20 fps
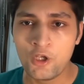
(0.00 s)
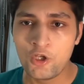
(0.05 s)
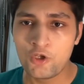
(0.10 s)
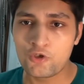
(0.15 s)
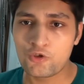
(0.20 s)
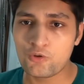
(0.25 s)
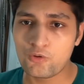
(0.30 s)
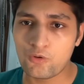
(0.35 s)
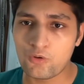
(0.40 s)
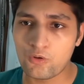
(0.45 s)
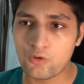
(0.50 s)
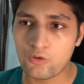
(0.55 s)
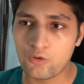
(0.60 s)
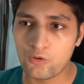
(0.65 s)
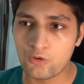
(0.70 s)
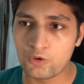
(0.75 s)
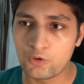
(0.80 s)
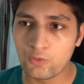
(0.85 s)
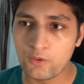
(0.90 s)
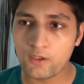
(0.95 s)
So
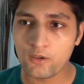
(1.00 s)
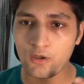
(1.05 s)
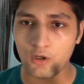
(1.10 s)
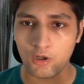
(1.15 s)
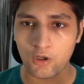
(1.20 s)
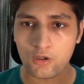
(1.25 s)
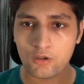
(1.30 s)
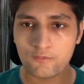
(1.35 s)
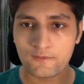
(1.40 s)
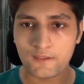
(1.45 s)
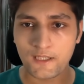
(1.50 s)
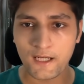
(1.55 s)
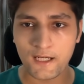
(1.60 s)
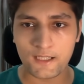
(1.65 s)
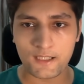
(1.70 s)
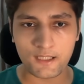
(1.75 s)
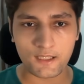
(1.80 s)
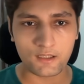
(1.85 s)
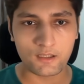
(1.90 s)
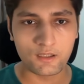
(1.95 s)
doing all of
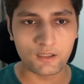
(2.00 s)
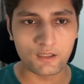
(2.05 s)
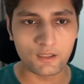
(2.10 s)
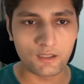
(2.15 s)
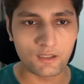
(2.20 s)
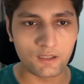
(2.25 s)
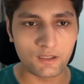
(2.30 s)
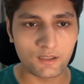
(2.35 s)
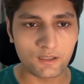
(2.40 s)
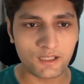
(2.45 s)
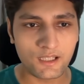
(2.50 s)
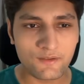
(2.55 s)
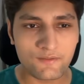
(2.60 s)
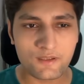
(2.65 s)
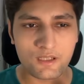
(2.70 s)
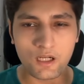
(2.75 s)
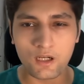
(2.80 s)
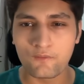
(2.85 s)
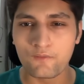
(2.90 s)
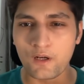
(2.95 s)
that gives
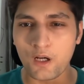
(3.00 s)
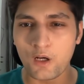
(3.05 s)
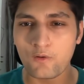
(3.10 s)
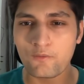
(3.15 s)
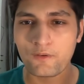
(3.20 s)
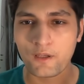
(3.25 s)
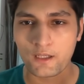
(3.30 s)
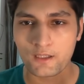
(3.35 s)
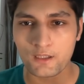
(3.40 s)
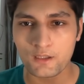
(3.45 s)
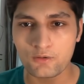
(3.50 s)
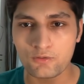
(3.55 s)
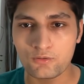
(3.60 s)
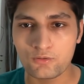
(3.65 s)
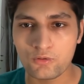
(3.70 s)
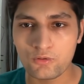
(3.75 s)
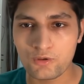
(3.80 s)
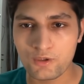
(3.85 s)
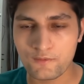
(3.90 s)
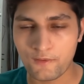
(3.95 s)
a wow factor to
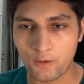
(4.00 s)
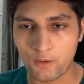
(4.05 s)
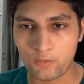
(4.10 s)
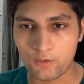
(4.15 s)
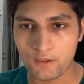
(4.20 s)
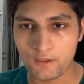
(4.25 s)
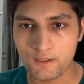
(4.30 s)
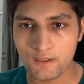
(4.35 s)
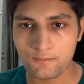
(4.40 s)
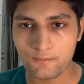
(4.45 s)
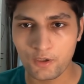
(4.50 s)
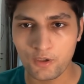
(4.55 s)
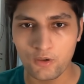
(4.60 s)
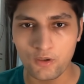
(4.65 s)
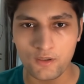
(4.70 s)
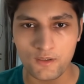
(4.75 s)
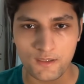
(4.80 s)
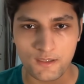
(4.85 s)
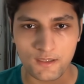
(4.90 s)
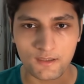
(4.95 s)
those founders
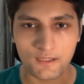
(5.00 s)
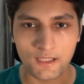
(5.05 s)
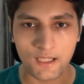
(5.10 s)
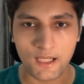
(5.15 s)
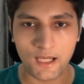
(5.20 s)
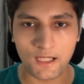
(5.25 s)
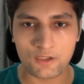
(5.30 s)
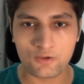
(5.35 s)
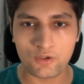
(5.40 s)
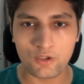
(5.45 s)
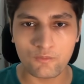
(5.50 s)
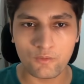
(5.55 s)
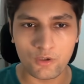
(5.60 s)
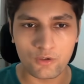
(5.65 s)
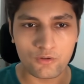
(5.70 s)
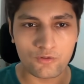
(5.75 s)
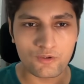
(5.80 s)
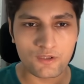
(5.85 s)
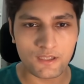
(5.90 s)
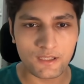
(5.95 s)
because they actually want
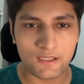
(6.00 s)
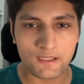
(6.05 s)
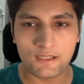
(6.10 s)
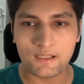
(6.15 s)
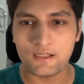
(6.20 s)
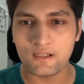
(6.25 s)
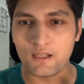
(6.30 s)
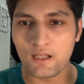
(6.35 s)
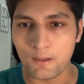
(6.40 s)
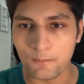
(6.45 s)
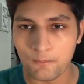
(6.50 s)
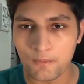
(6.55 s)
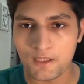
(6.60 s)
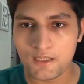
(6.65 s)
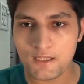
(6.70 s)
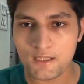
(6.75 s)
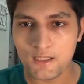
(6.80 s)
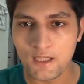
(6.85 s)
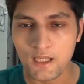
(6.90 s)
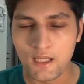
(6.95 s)
to see real
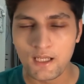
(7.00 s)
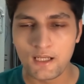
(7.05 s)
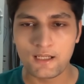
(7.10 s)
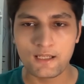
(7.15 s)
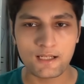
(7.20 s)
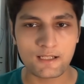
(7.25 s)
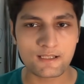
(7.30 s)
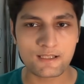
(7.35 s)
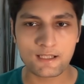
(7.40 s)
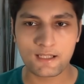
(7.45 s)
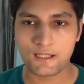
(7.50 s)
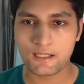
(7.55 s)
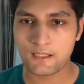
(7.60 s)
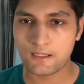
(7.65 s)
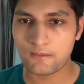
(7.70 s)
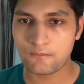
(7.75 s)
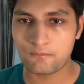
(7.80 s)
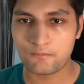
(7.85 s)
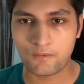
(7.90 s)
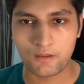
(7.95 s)
numbers. Let's
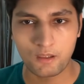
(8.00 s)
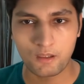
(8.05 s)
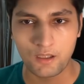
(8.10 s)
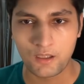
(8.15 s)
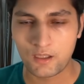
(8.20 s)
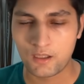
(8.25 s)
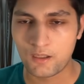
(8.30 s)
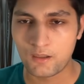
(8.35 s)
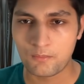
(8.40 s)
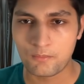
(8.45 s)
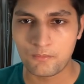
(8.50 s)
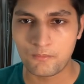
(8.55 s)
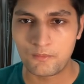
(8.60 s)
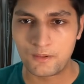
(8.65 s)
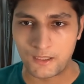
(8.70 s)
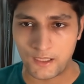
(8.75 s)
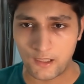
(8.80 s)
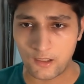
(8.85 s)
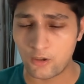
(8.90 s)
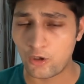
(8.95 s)
say
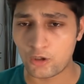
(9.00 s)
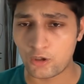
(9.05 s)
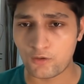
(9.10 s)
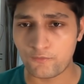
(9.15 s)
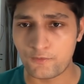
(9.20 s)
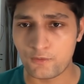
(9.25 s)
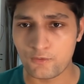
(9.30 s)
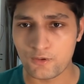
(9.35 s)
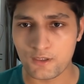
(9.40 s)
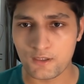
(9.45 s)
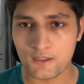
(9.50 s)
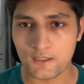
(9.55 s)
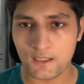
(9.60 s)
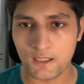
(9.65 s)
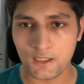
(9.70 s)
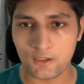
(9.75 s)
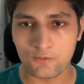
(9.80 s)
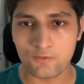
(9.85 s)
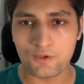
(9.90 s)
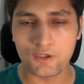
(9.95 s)
there are a lot of users that are
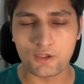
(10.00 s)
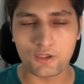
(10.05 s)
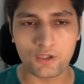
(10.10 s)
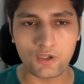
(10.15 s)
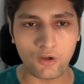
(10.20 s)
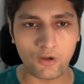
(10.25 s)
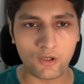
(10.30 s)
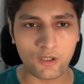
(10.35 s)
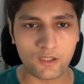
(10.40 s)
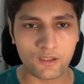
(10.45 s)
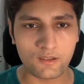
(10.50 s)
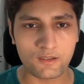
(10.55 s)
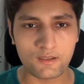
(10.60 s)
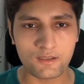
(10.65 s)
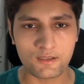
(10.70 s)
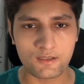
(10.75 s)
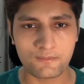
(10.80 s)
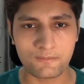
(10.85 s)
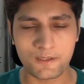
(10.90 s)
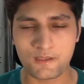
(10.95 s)
using your
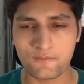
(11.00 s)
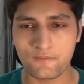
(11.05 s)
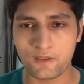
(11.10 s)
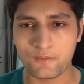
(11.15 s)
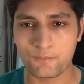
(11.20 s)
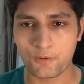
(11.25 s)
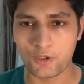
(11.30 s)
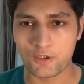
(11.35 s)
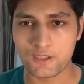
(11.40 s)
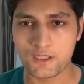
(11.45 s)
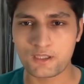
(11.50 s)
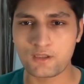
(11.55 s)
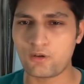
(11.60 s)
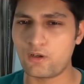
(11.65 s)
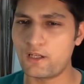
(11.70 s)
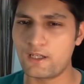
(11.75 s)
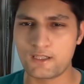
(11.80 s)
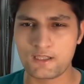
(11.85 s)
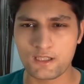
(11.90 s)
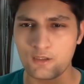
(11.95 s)
specific project, or
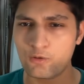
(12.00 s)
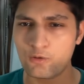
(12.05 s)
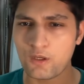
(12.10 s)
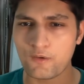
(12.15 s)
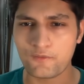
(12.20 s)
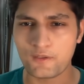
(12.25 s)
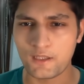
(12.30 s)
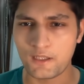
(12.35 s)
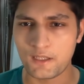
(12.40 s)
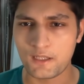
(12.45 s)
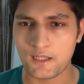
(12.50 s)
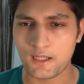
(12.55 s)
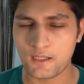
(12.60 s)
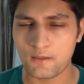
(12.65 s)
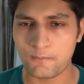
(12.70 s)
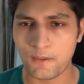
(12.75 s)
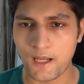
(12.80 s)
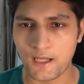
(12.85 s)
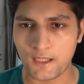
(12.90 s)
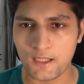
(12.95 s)
let's say you have created any
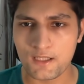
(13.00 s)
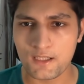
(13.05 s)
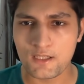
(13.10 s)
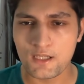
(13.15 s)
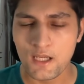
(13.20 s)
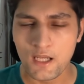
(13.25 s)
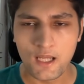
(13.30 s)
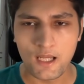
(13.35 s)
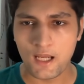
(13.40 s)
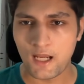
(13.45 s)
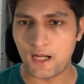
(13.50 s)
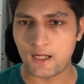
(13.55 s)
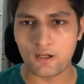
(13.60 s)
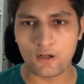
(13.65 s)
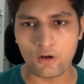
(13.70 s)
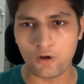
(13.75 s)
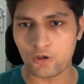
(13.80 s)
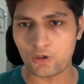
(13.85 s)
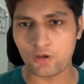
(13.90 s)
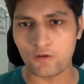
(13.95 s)
package and a
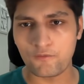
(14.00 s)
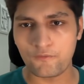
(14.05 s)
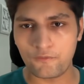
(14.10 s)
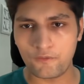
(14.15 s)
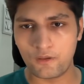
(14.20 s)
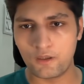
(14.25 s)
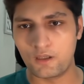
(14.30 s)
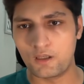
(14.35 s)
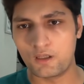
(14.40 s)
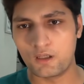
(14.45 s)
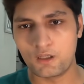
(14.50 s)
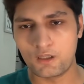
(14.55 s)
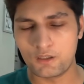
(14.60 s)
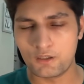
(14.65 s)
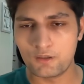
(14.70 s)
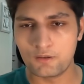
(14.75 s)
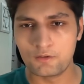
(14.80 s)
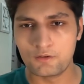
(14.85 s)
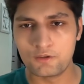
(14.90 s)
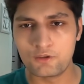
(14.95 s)
lot of
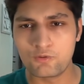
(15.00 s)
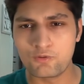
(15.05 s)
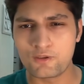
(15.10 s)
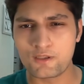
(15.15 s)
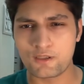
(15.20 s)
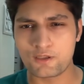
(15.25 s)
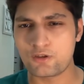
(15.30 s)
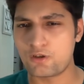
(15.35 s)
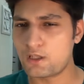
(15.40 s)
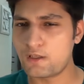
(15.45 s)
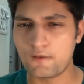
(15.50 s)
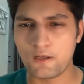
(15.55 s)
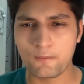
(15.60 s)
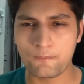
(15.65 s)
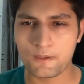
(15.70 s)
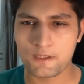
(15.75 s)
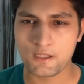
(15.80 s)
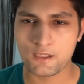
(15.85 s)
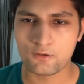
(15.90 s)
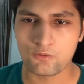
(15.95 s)
users or
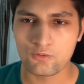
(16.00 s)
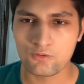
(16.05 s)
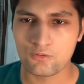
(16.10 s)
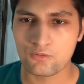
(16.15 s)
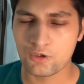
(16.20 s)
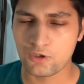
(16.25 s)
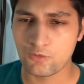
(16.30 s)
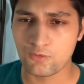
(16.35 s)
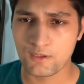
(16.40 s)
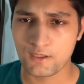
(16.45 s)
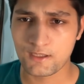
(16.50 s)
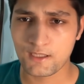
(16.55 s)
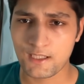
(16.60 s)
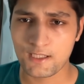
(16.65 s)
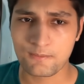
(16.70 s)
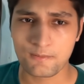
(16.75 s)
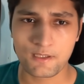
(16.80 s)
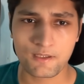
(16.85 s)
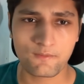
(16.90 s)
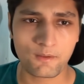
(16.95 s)
developers are using that
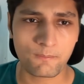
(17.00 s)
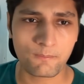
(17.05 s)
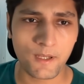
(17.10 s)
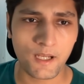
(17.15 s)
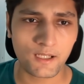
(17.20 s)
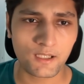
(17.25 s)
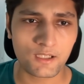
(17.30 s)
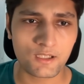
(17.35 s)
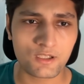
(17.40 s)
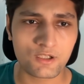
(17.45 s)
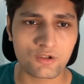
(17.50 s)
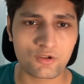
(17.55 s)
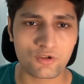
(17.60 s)
specific package.